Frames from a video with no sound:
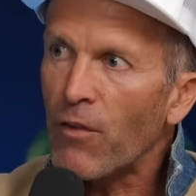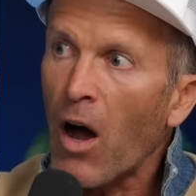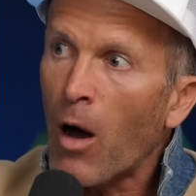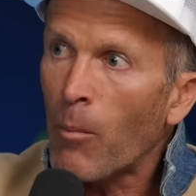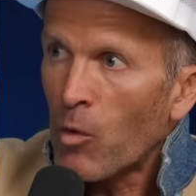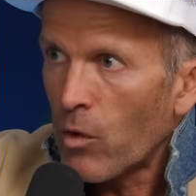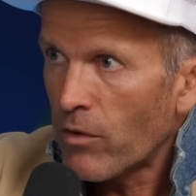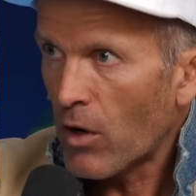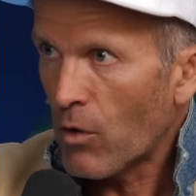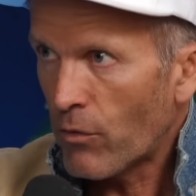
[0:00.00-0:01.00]
far
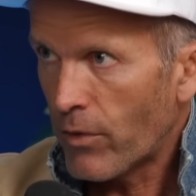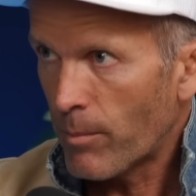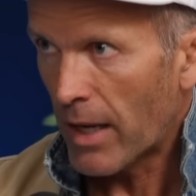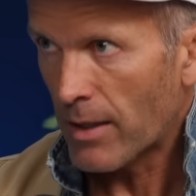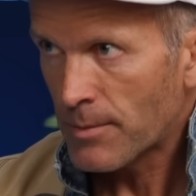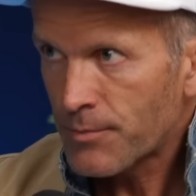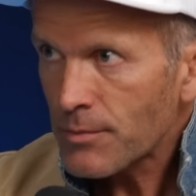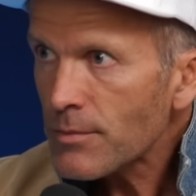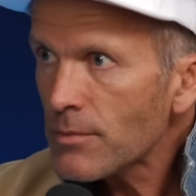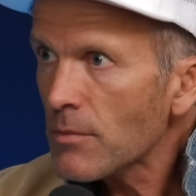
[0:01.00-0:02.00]
more evolved than men
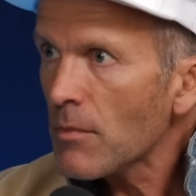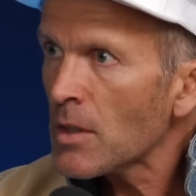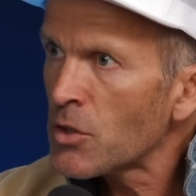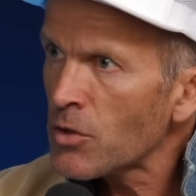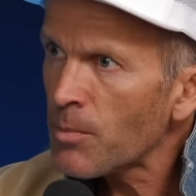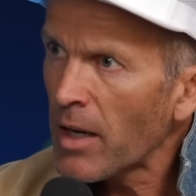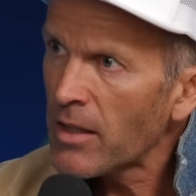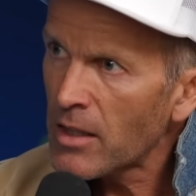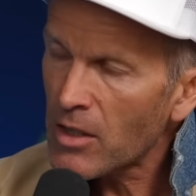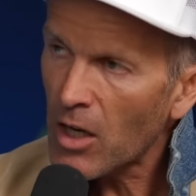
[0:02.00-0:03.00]
just
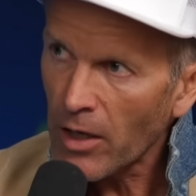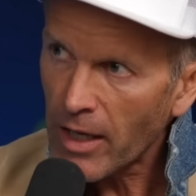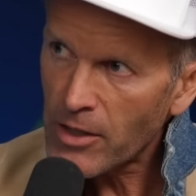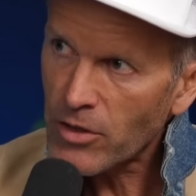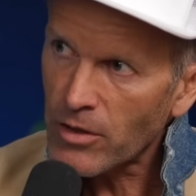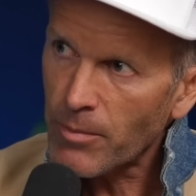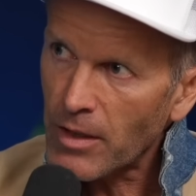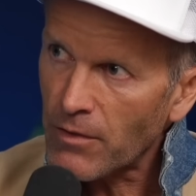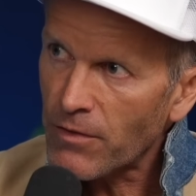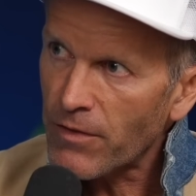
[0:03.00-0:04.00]
by the incarnation of
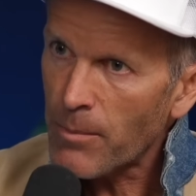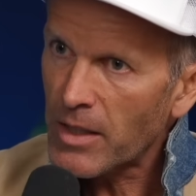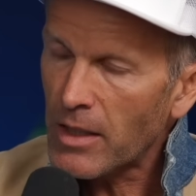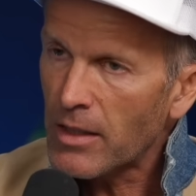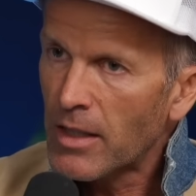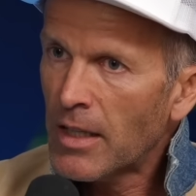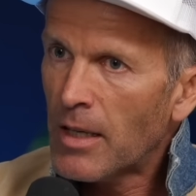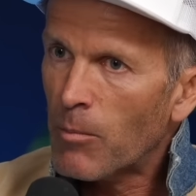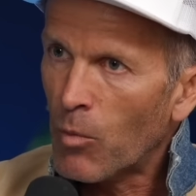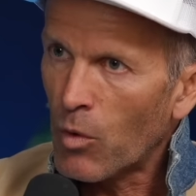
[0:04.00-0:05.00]
being feminine,
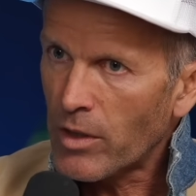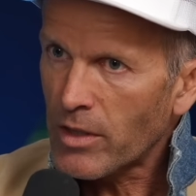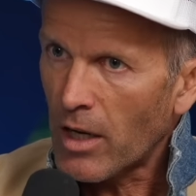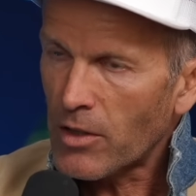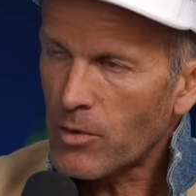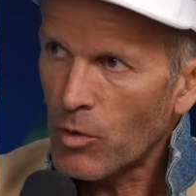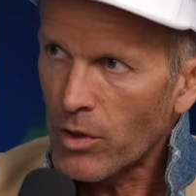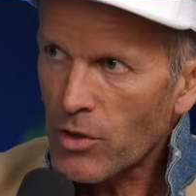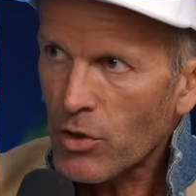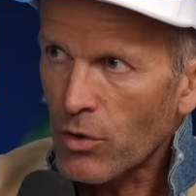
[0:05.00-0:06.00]
more in touch,
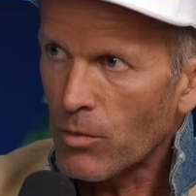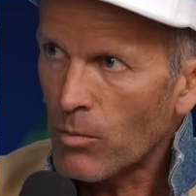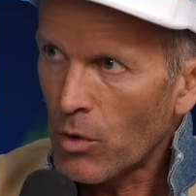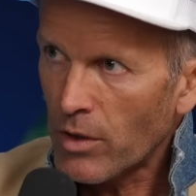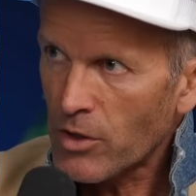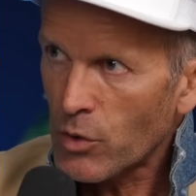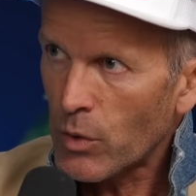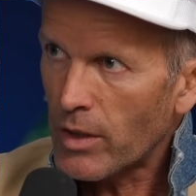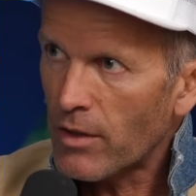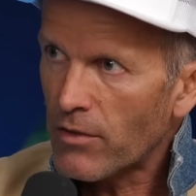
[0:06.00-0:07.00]
more in tune, more
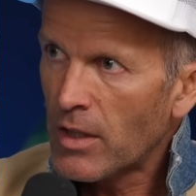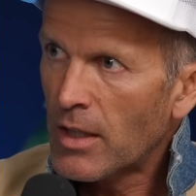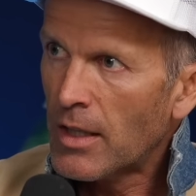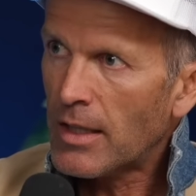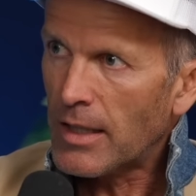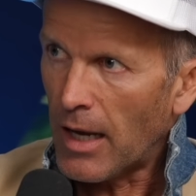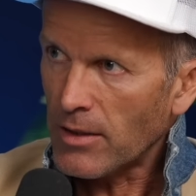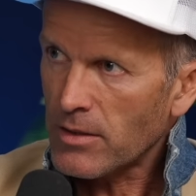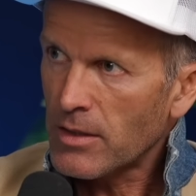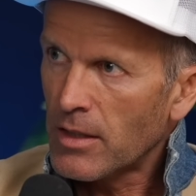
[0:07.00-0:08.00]
intuitive.
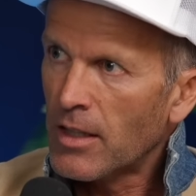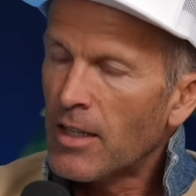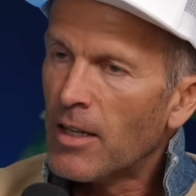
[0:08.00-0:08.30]
Yes.